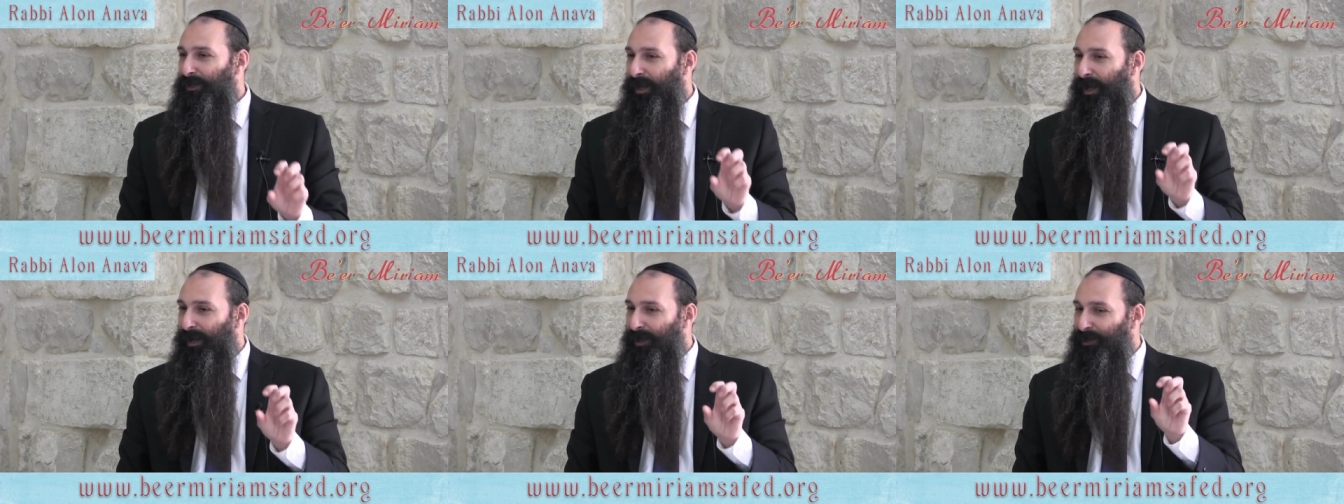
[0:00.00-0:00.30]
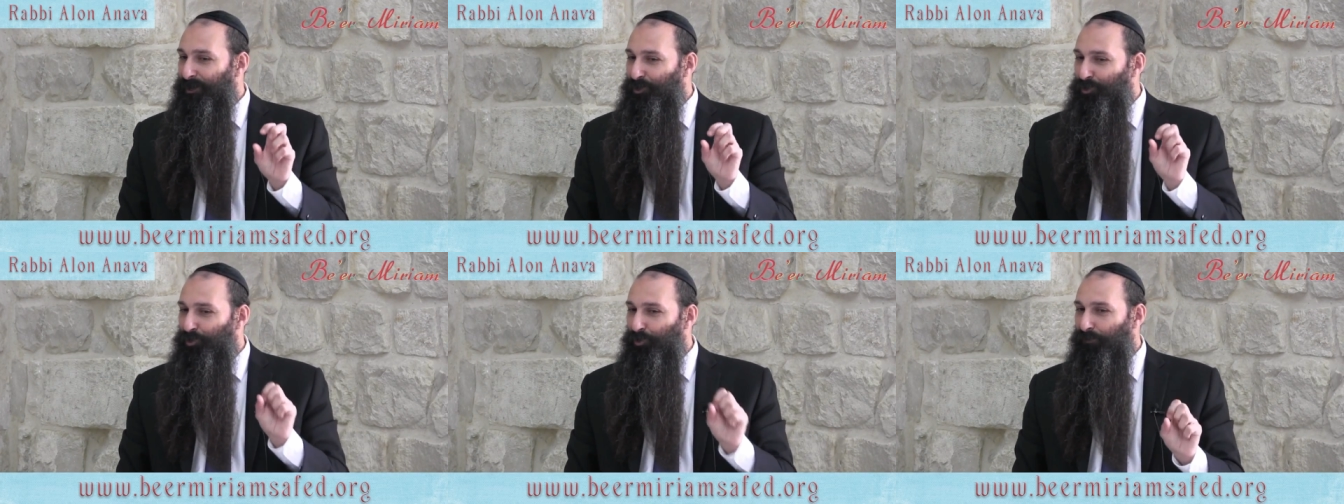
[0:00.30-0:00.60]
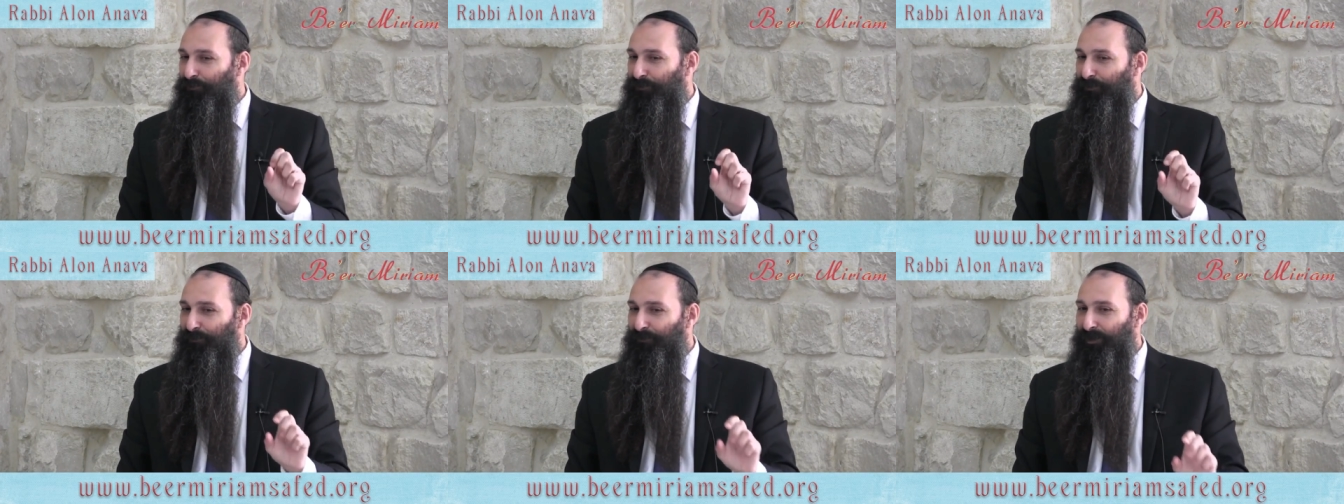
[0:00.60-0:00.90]
I
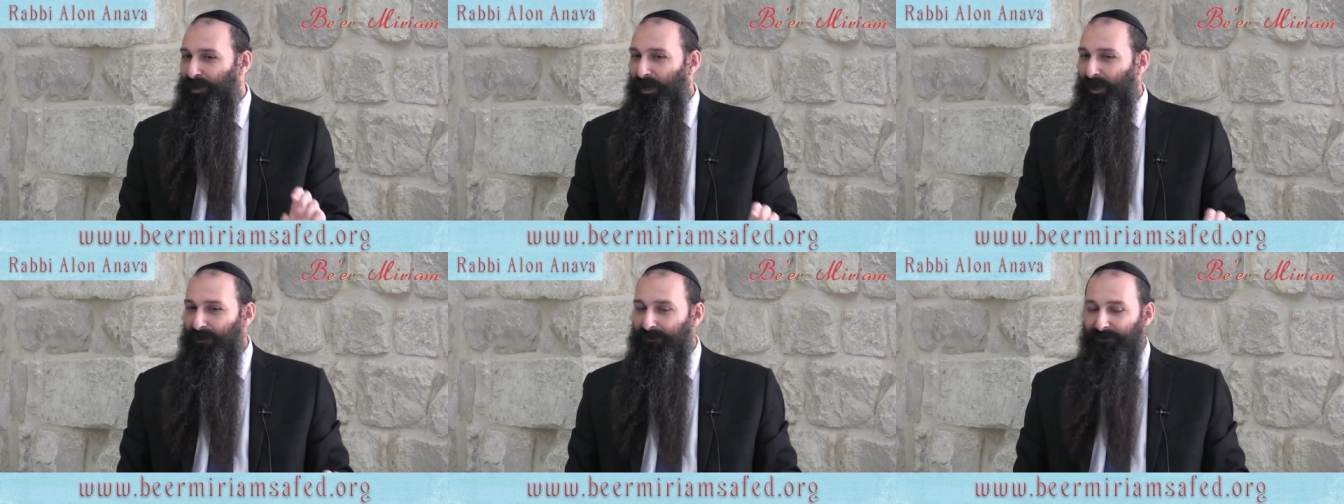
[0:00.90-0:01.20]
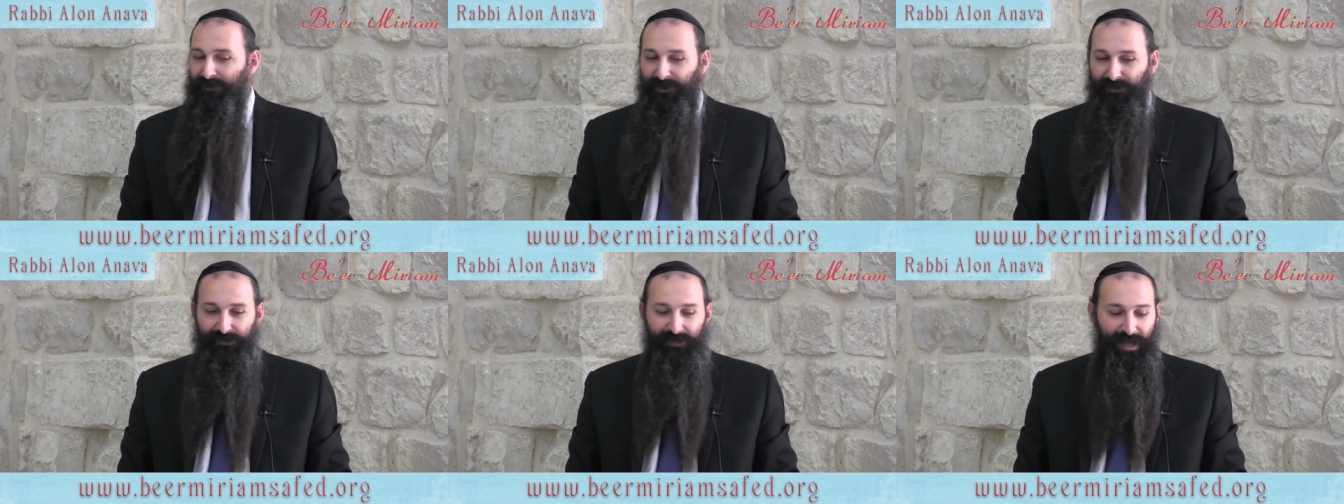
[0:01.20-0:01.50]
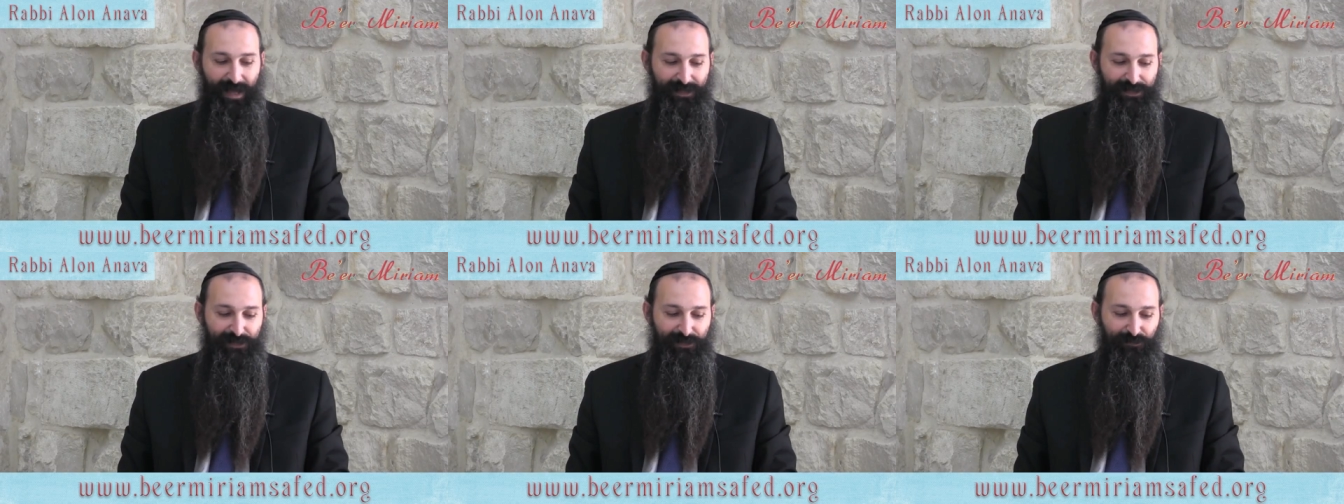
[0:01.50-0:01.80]
took from that, and
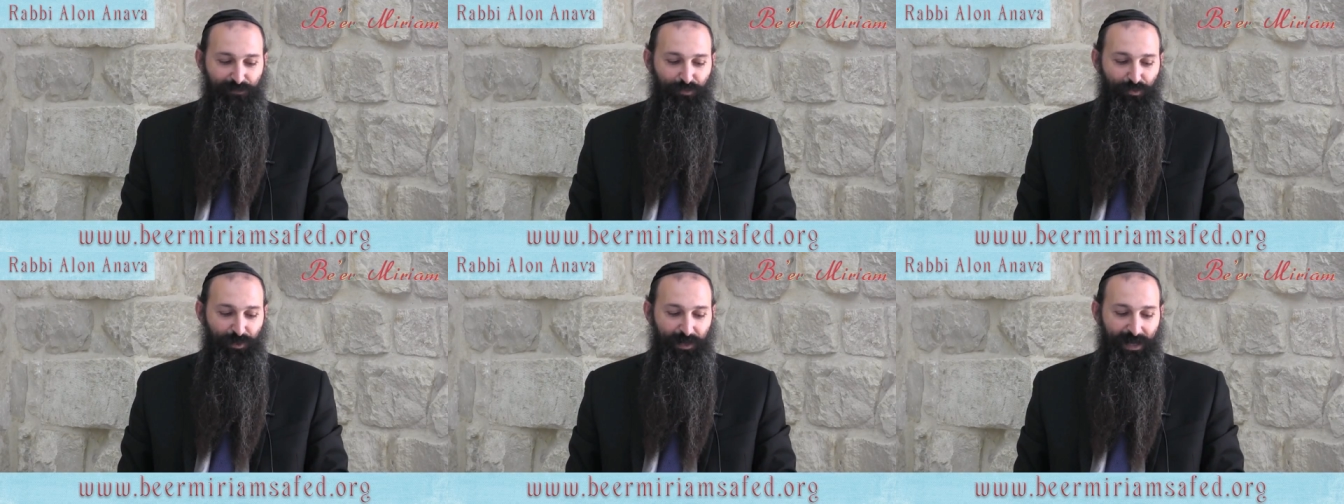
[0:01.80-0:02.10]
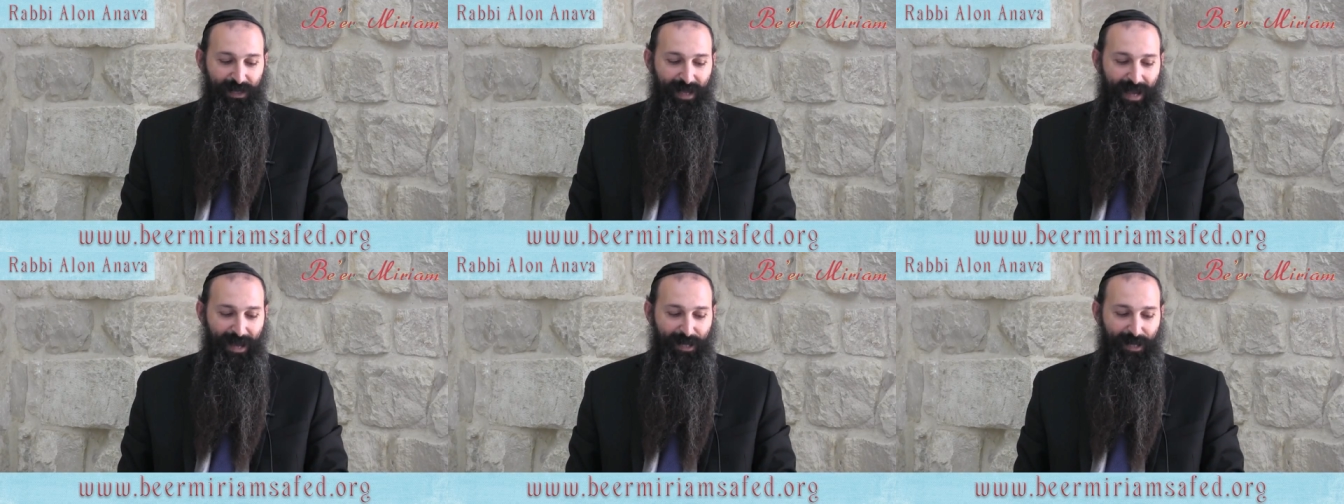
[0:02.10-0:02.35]
that's what I